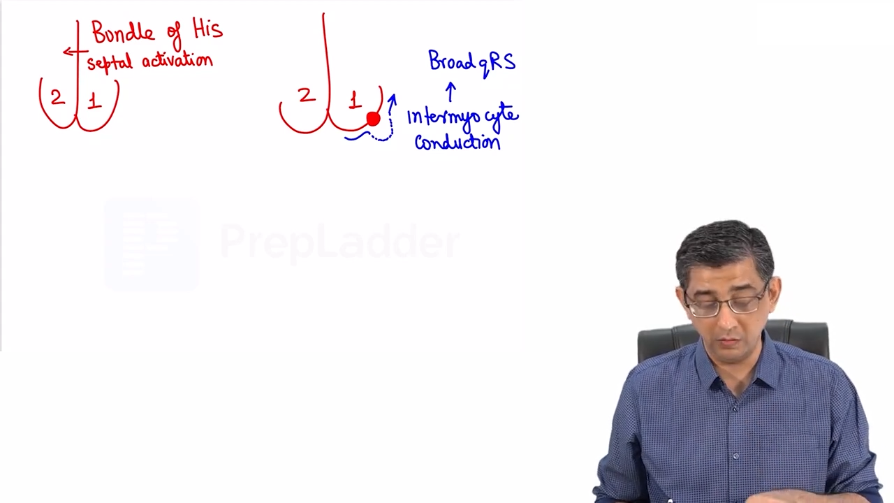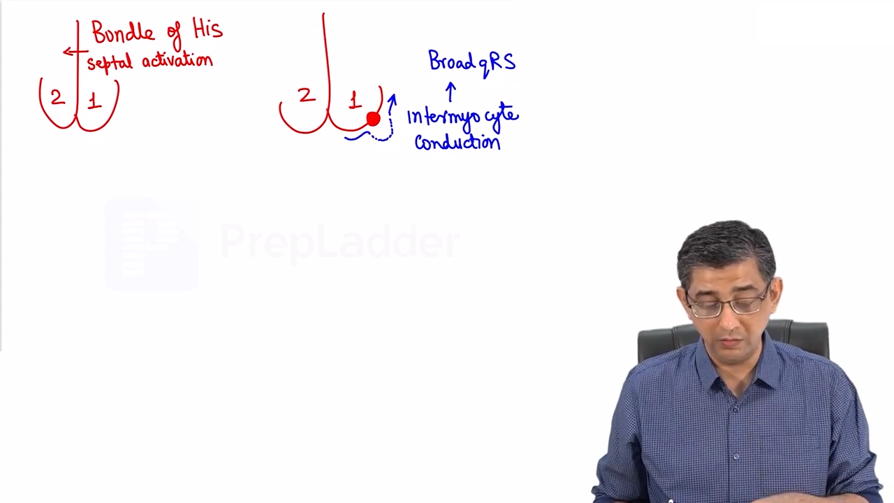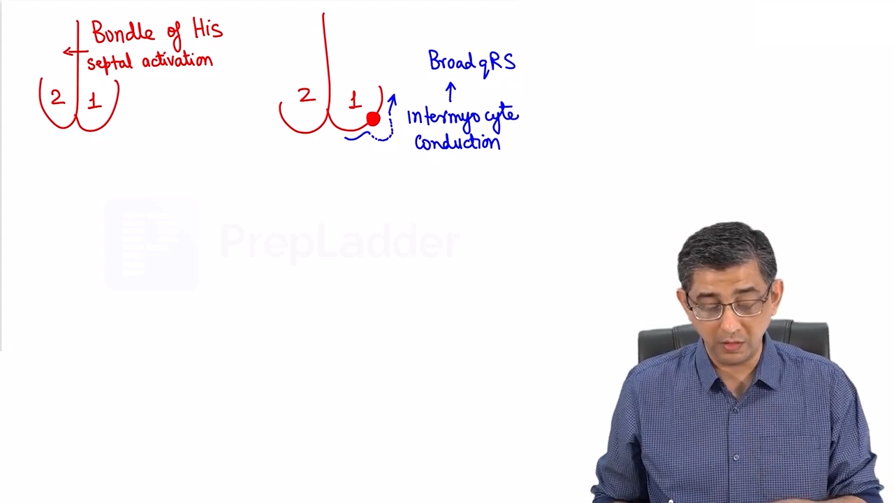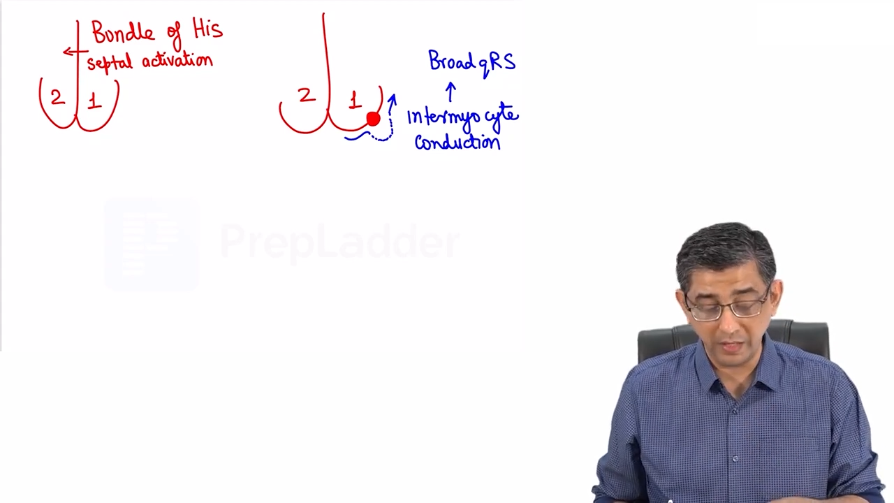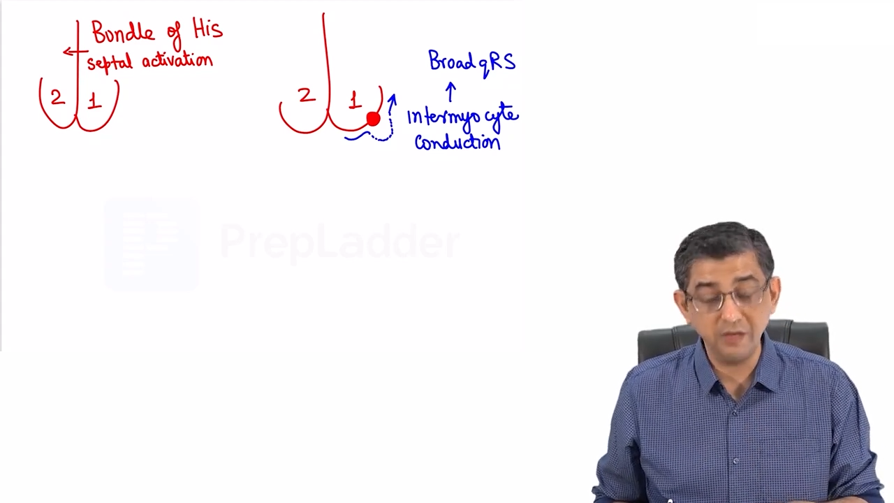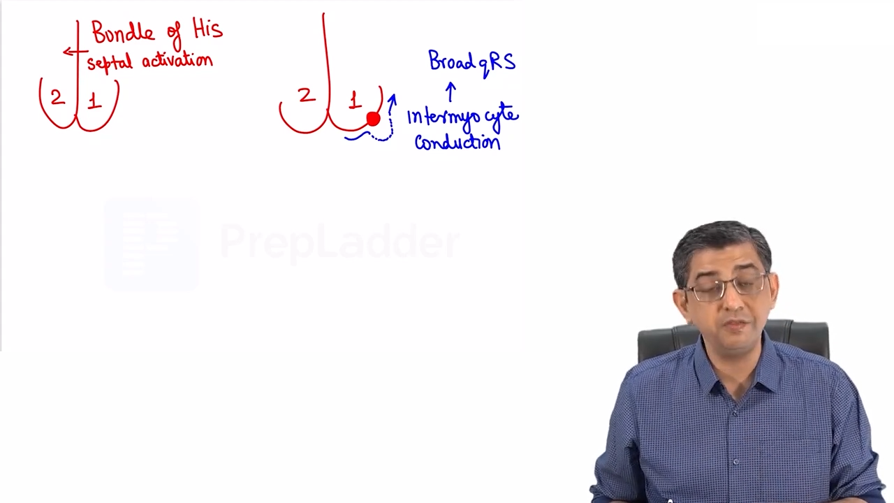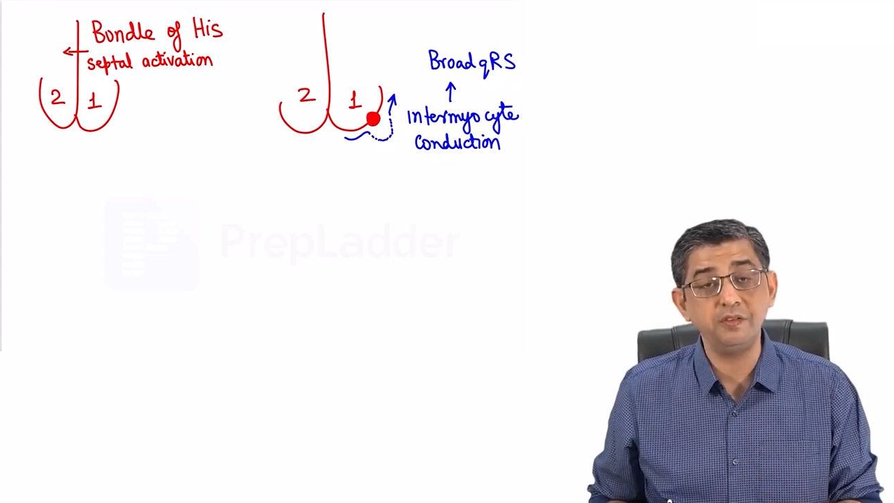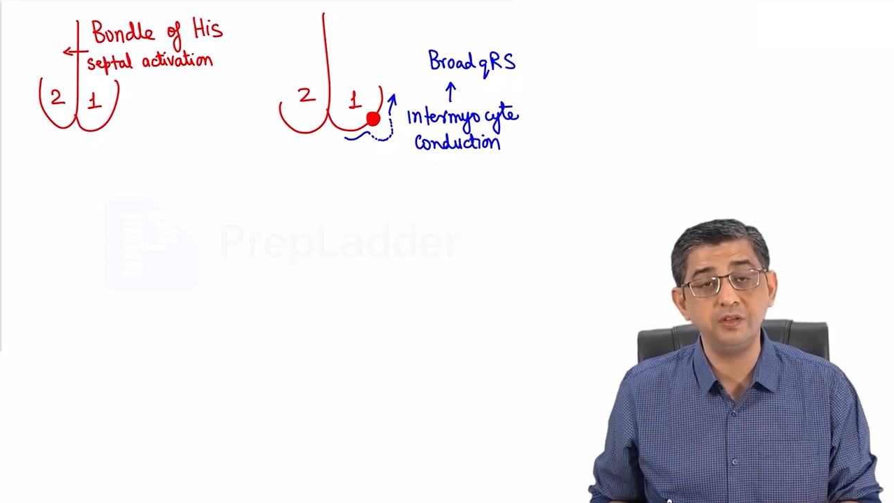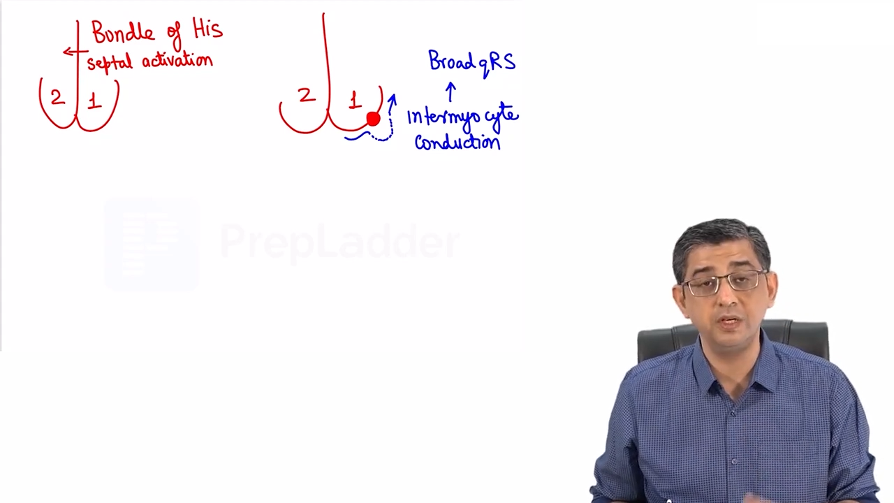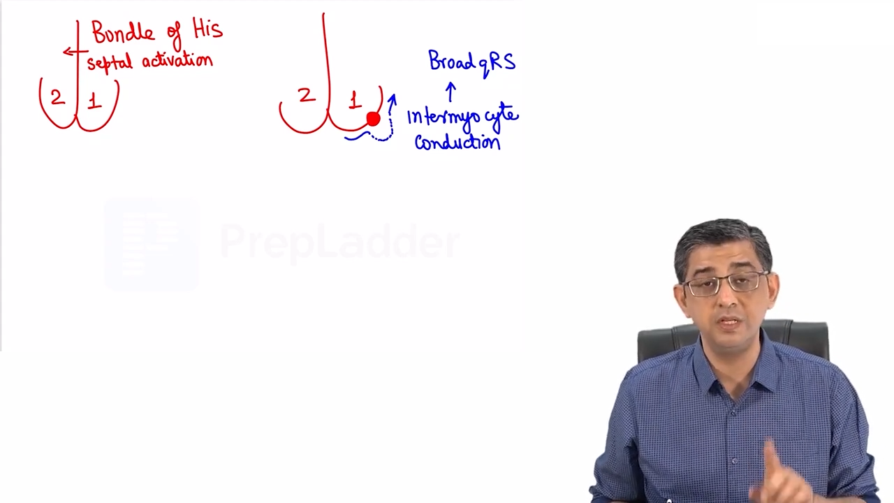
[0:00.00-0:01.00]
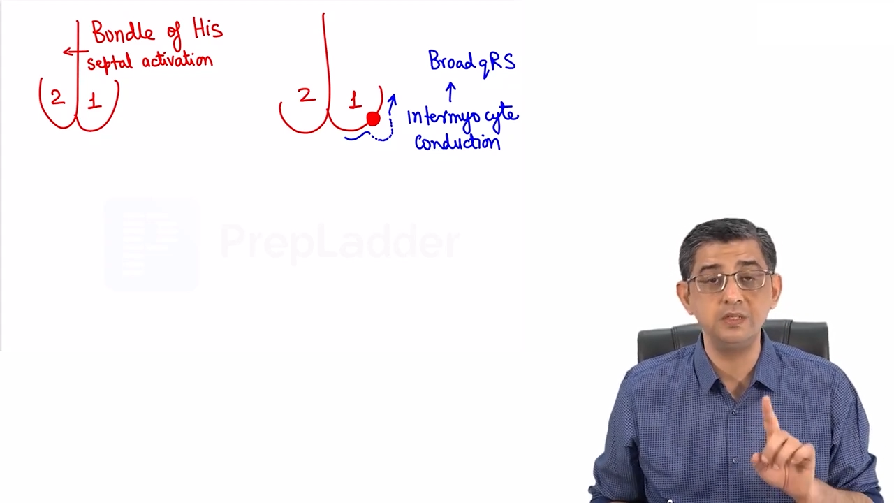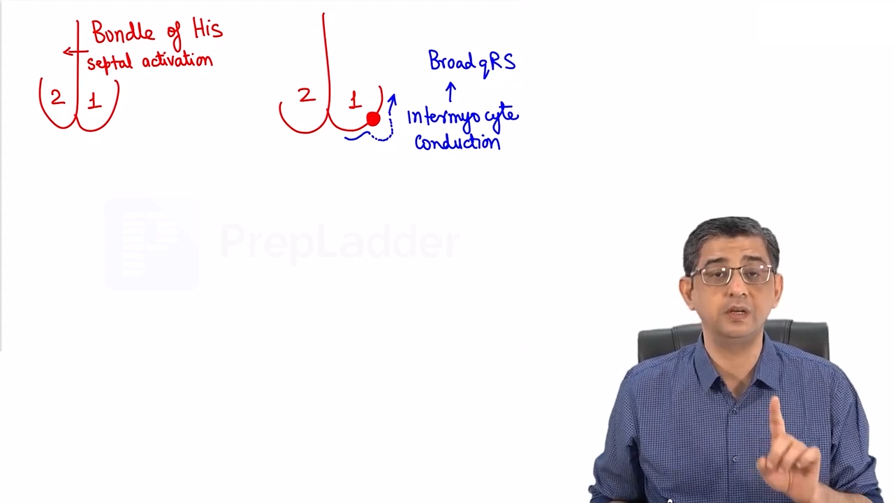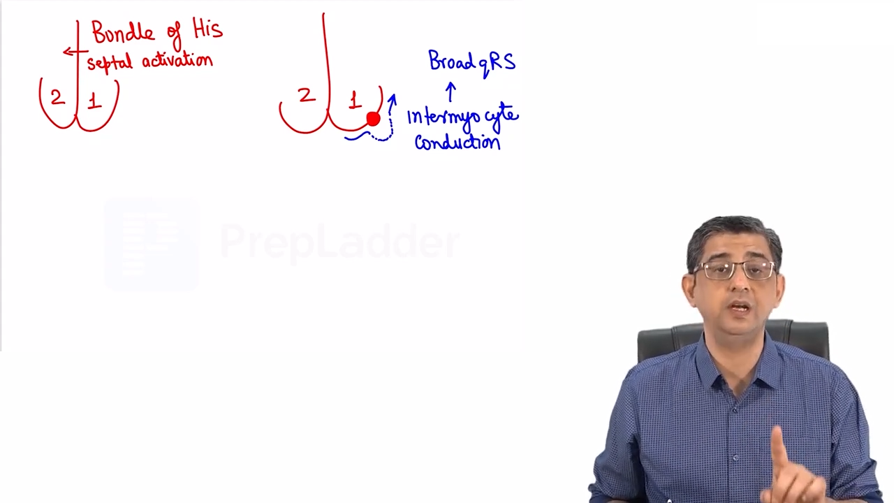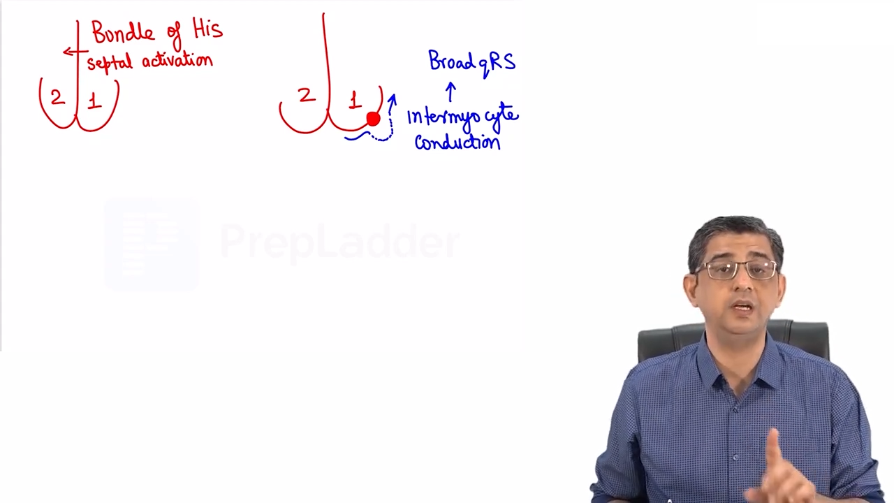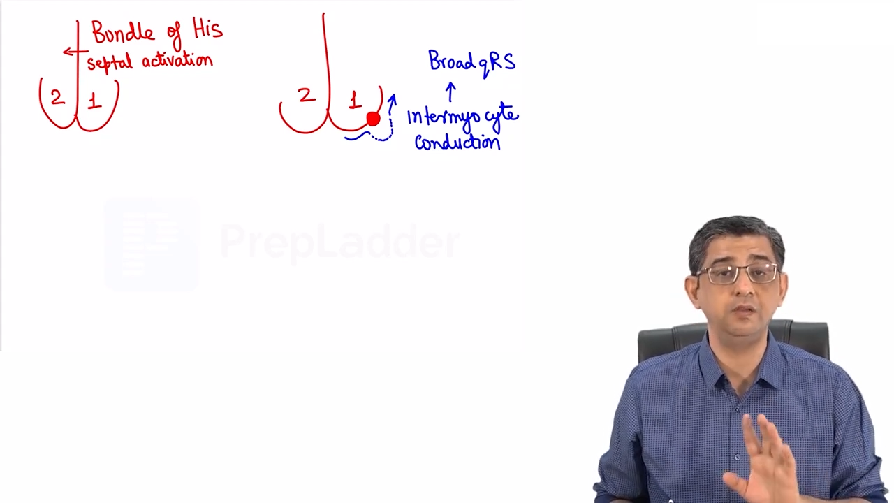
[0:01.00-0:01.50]
of the right fascicle is
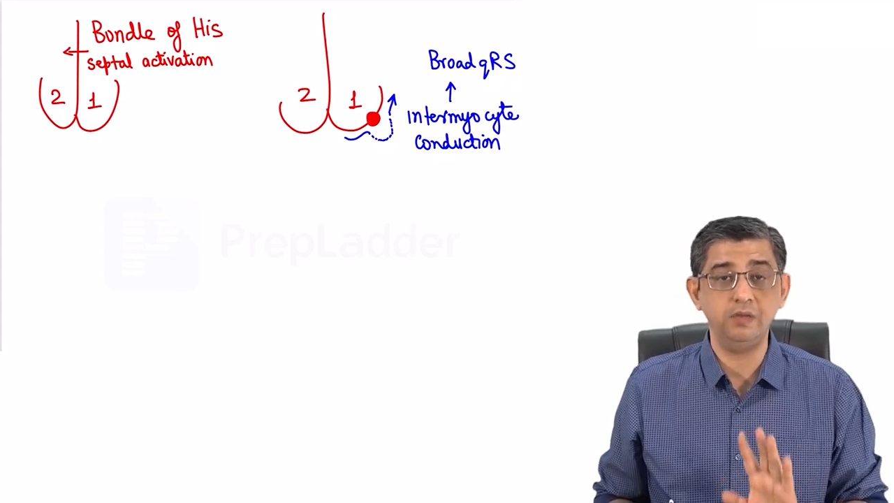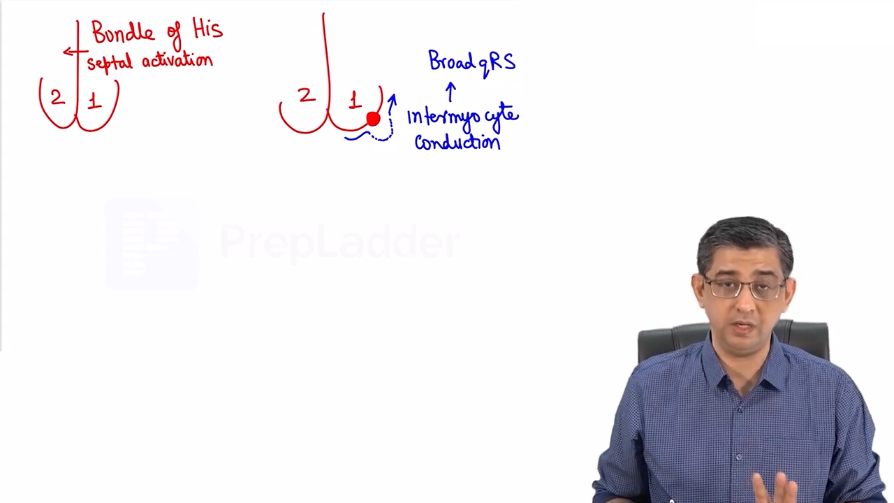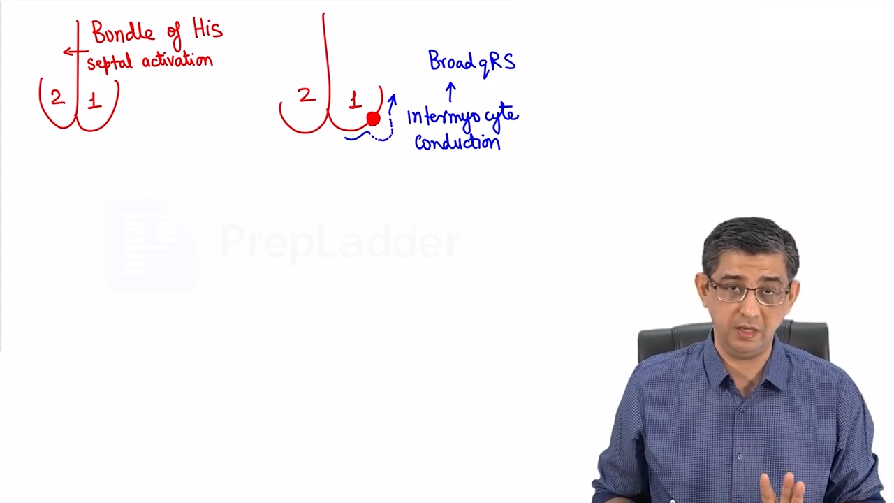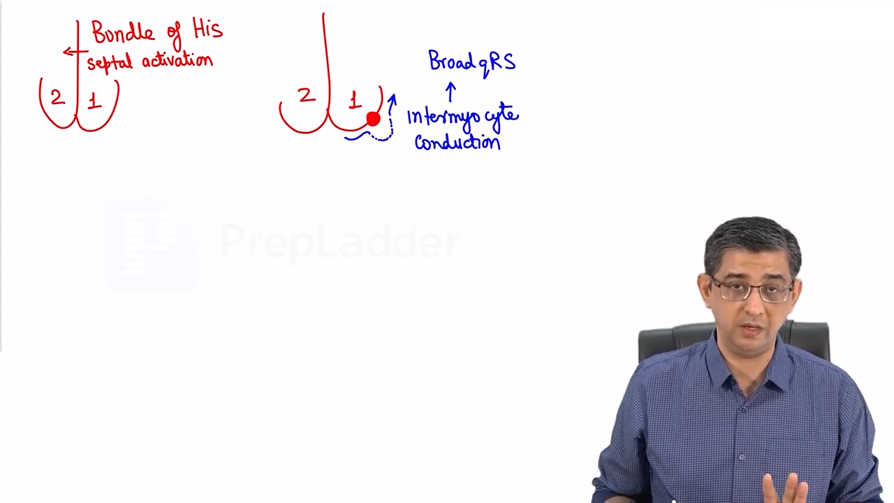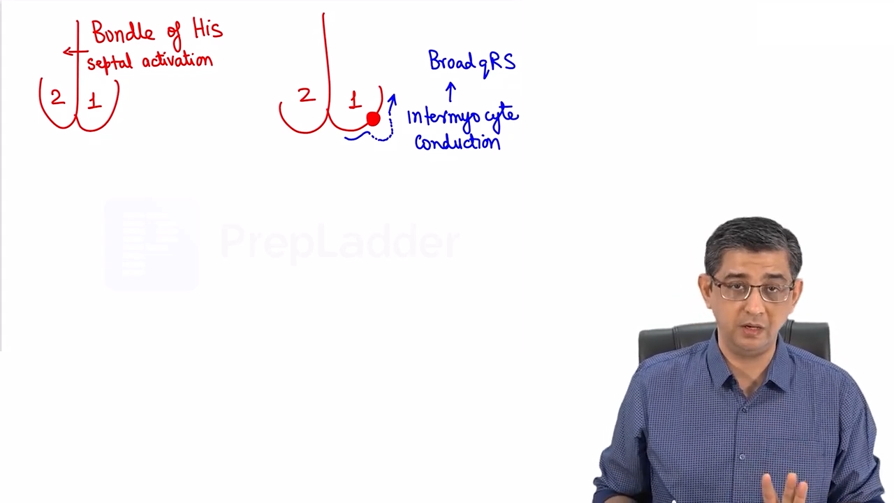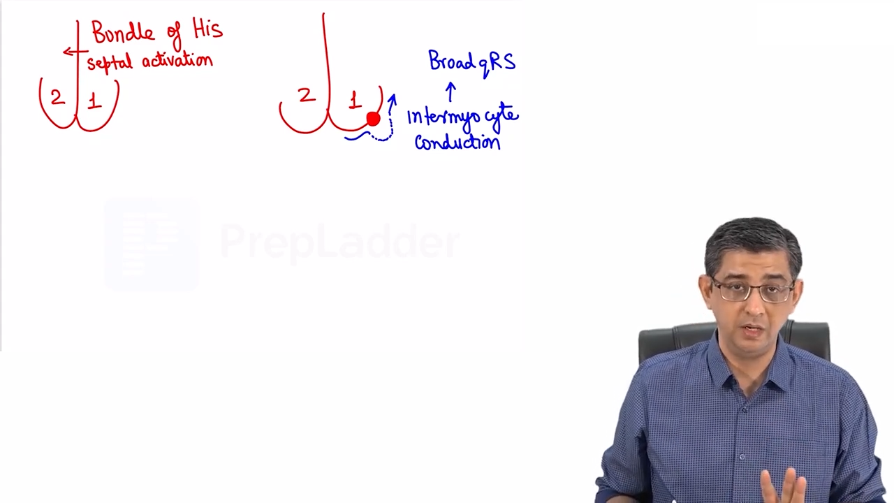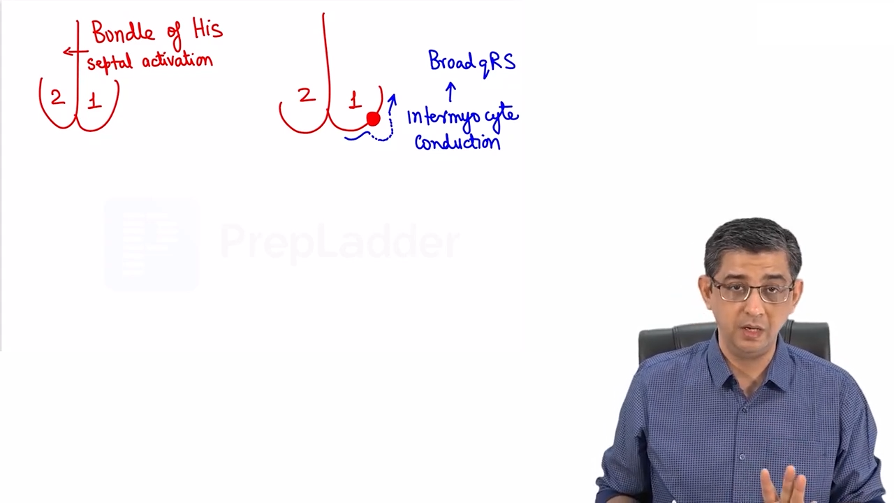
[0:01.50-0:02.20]
relatively higher.